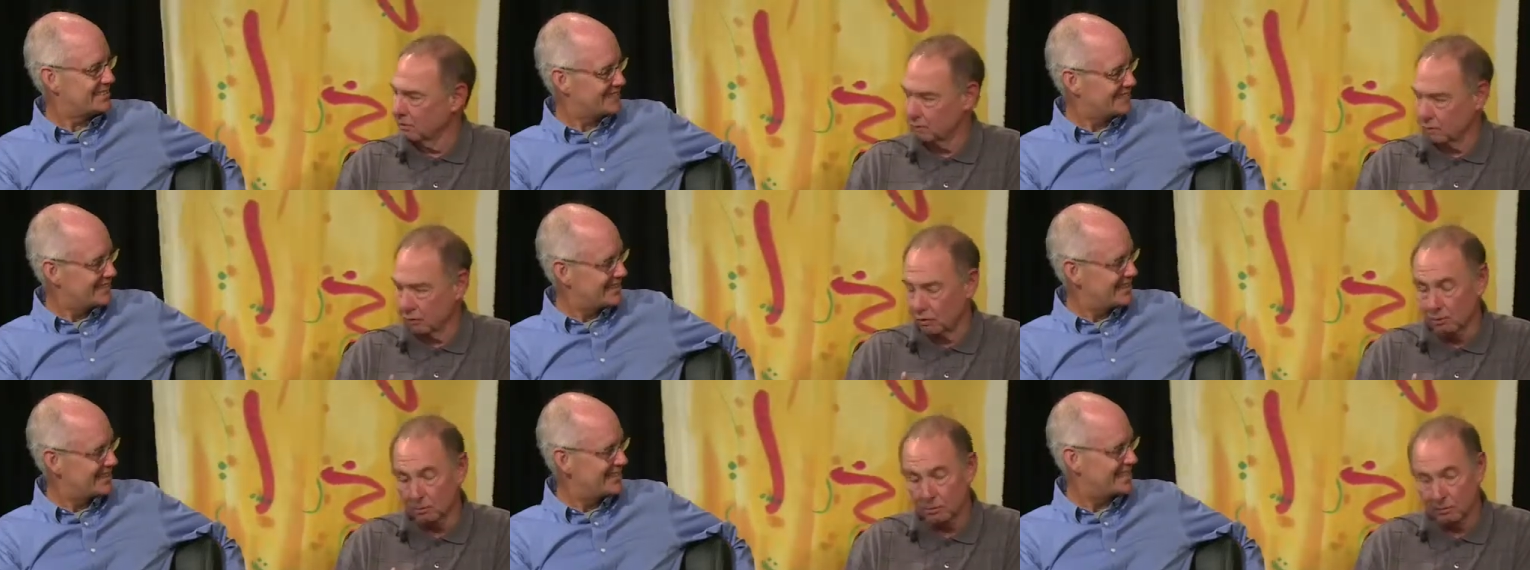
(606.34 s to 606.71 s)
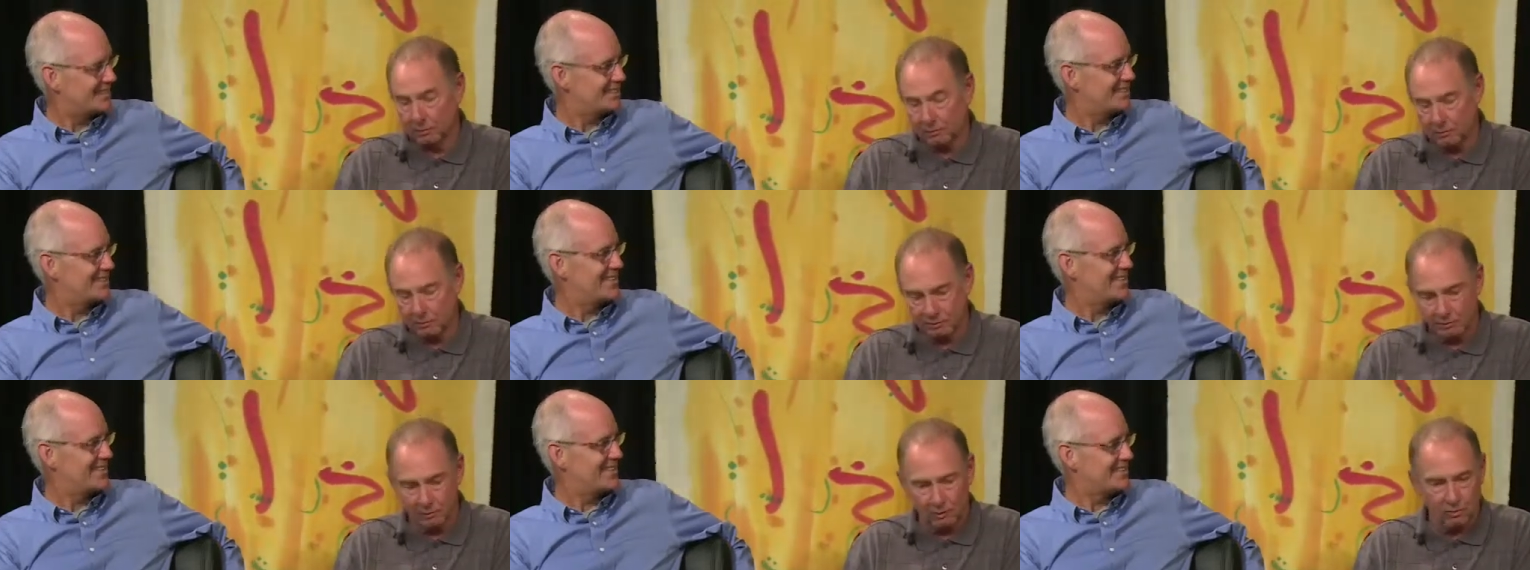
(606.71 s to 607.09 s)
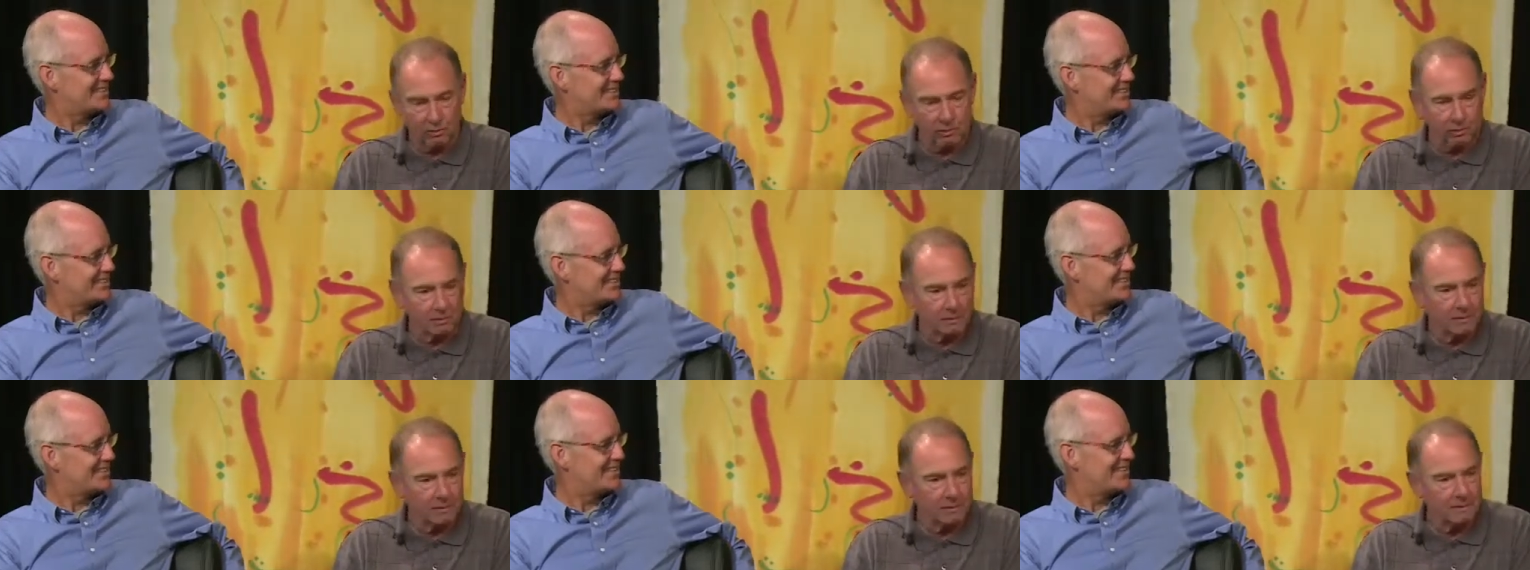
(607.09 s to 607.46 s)
Speaker 1: have told me
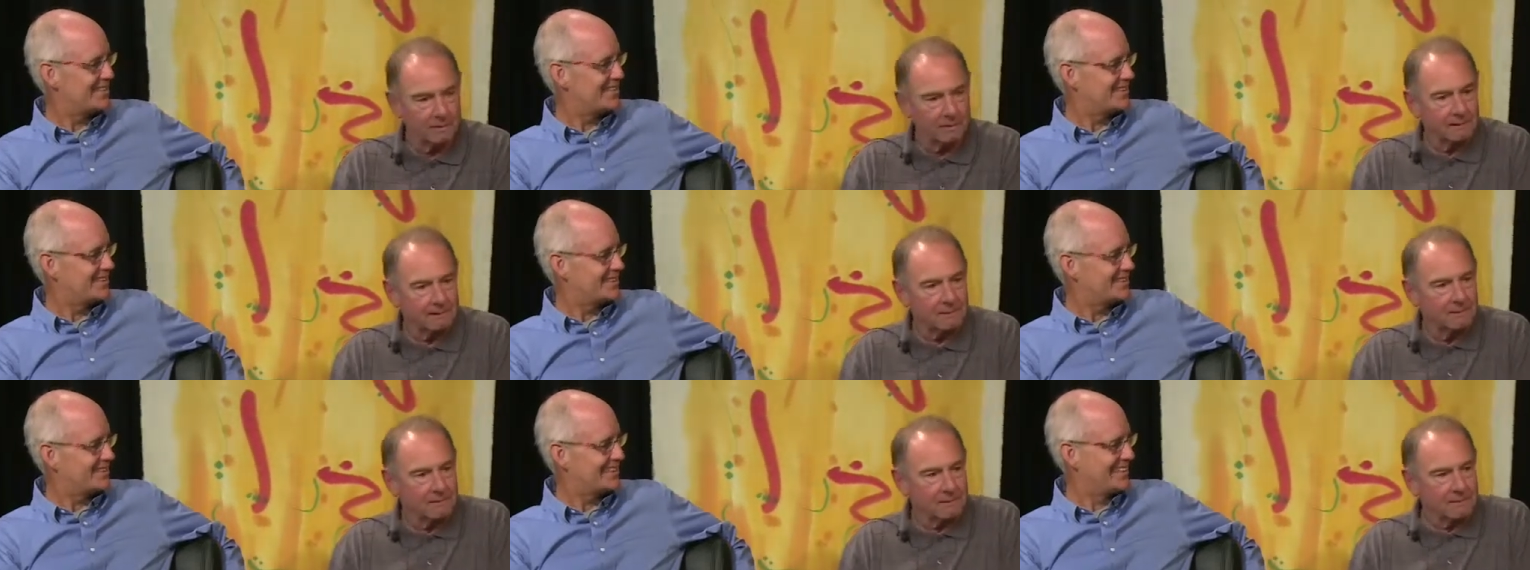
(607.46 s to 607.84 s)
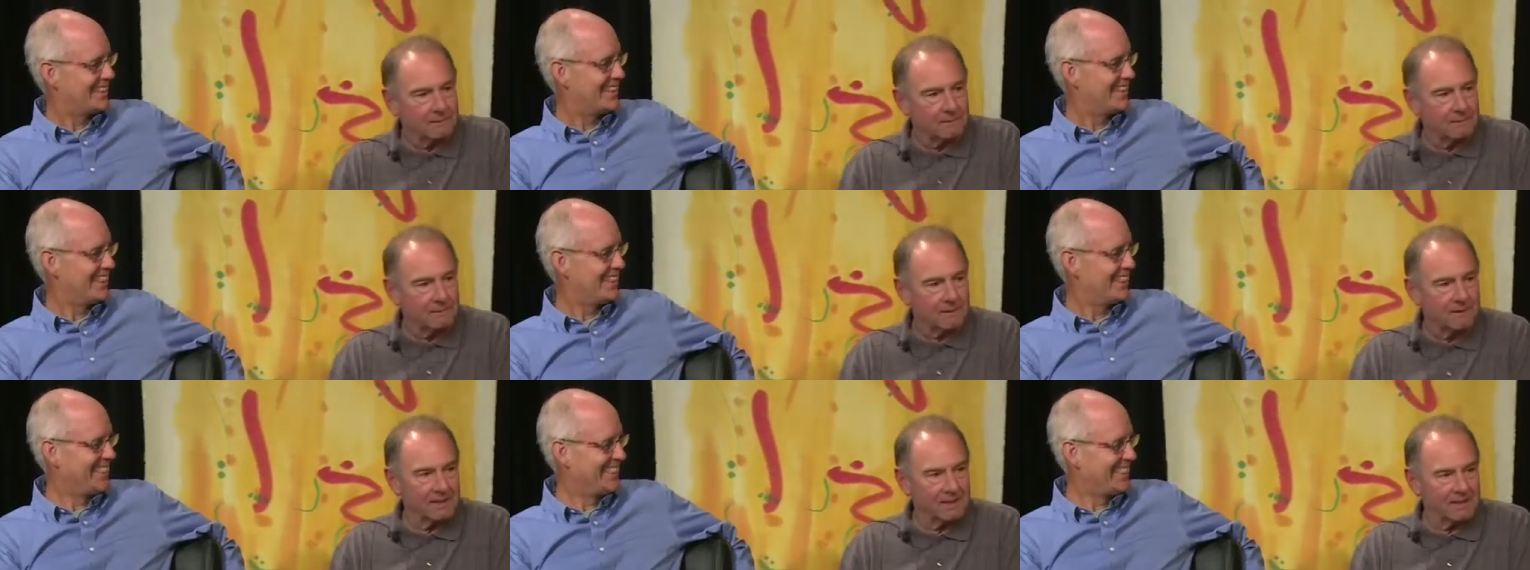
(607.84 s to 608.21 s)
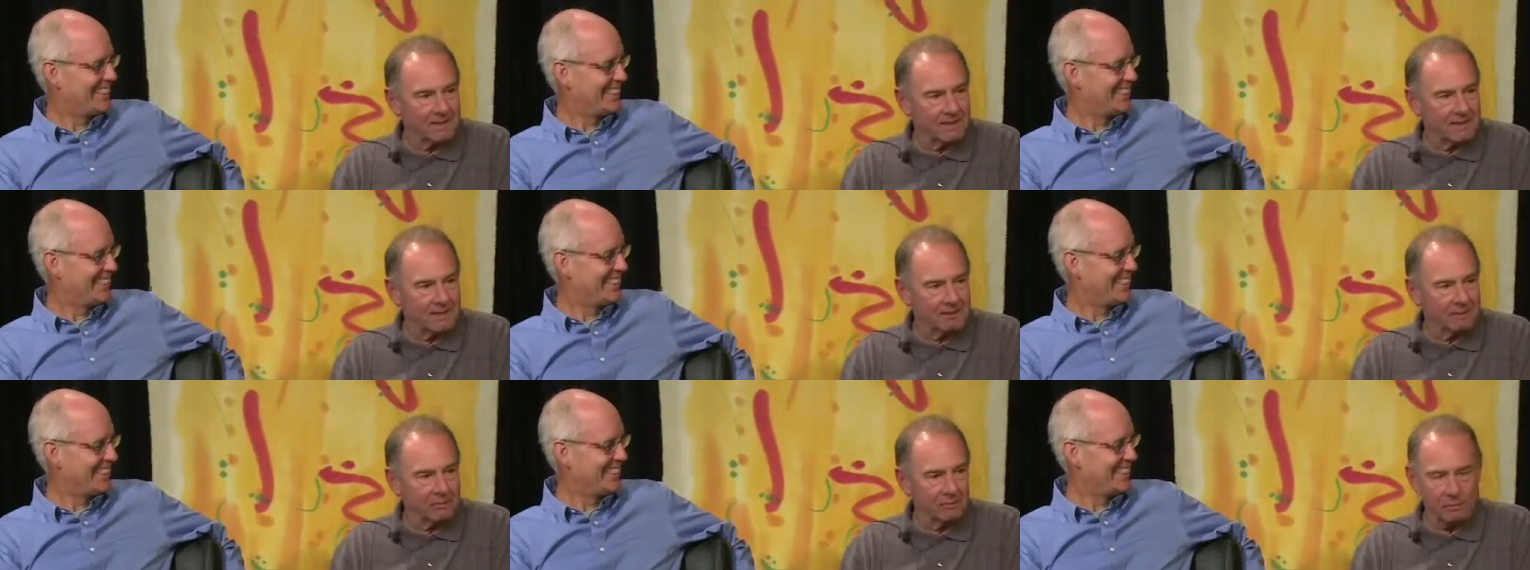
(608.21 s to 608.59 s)
before, but
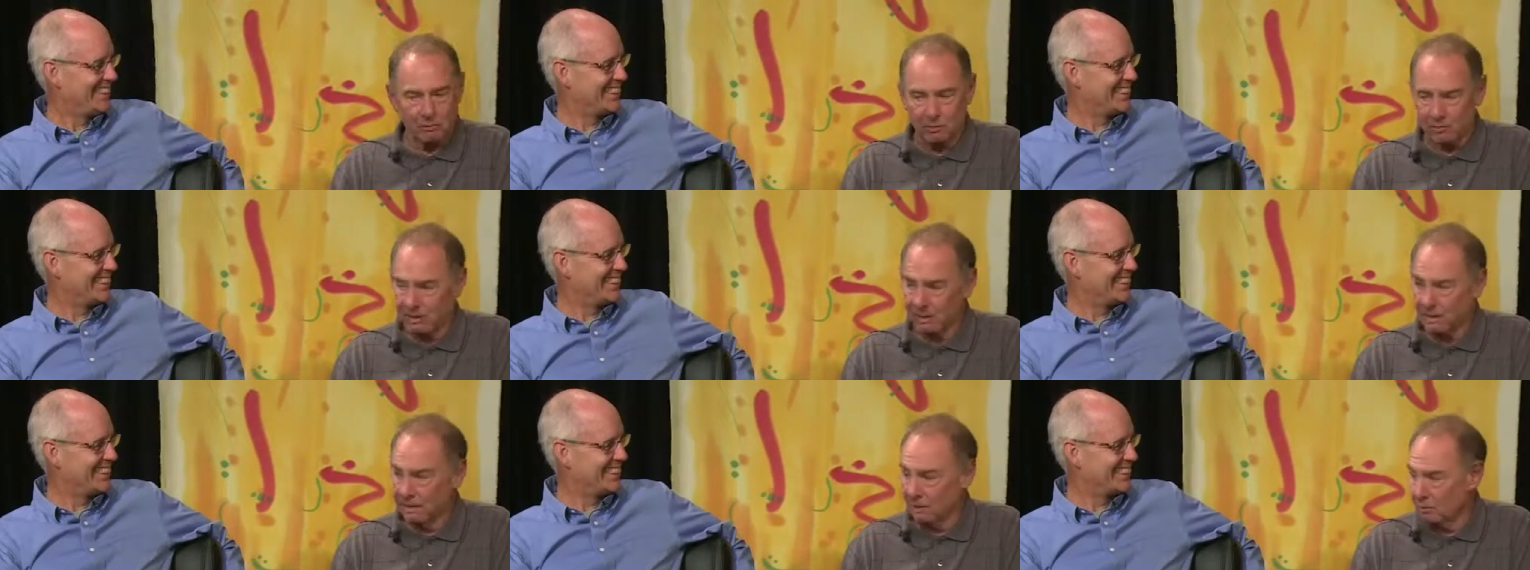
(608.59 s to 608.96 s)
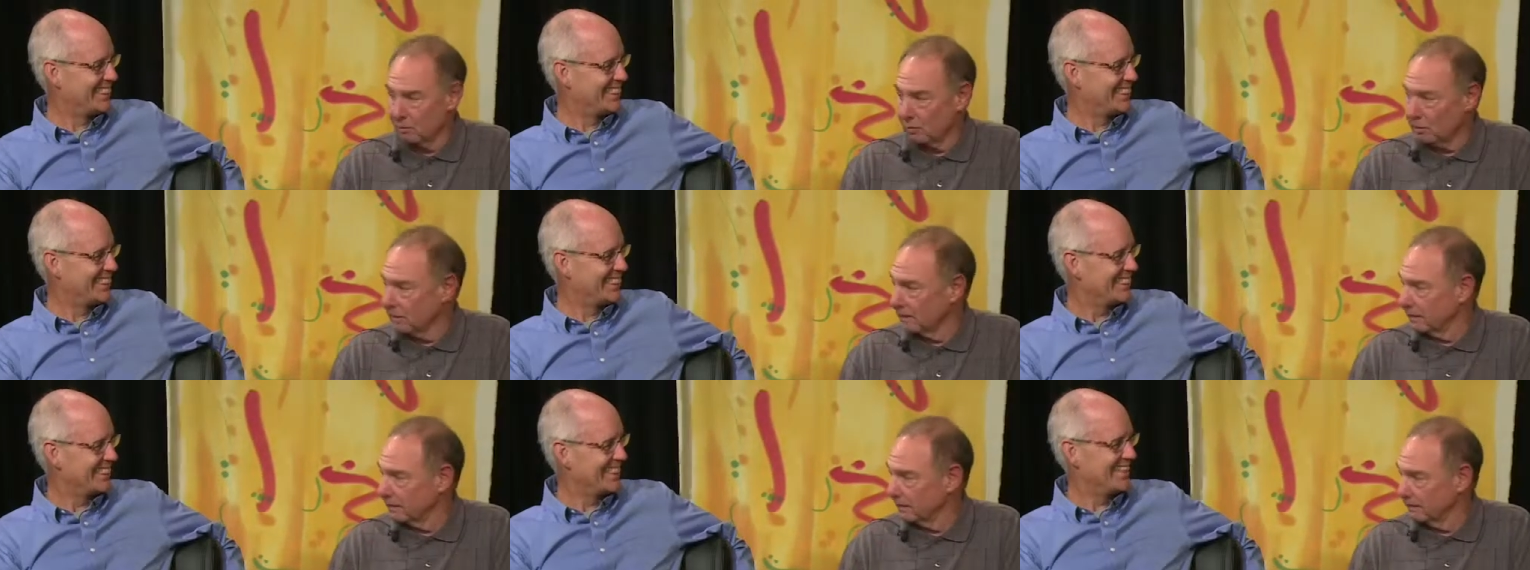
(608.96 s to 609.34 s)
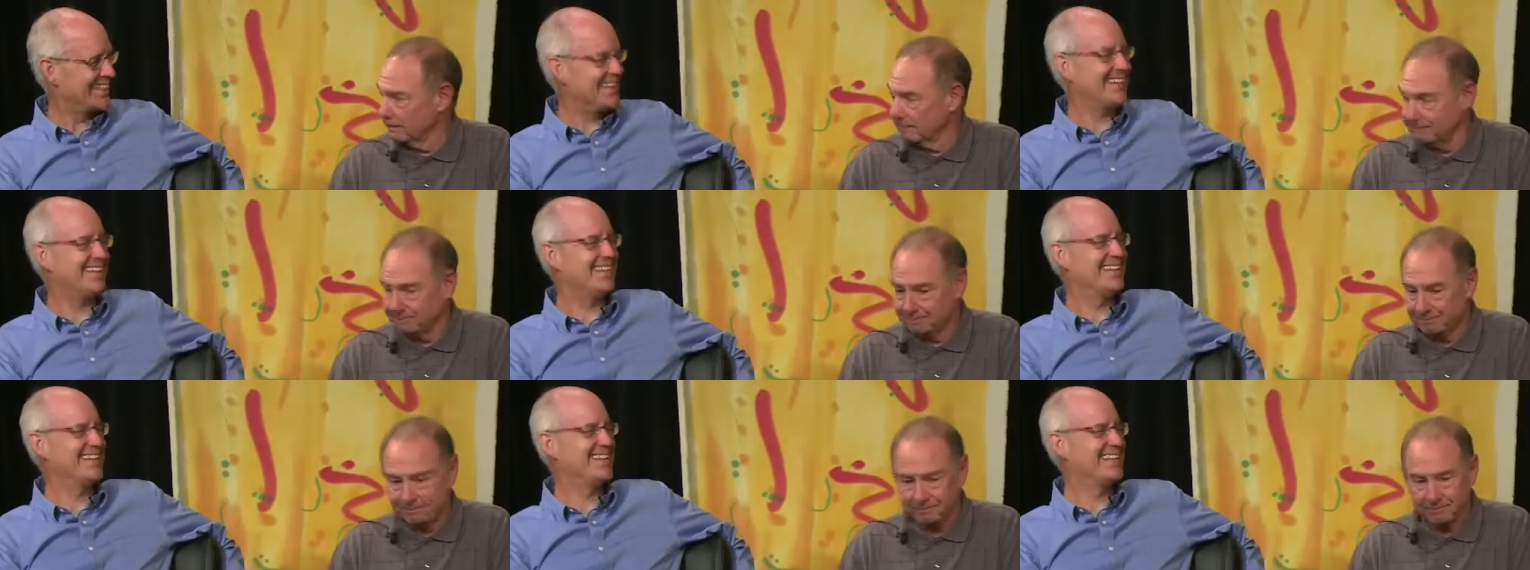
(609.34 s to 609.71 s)
we would have had wine. Yeah.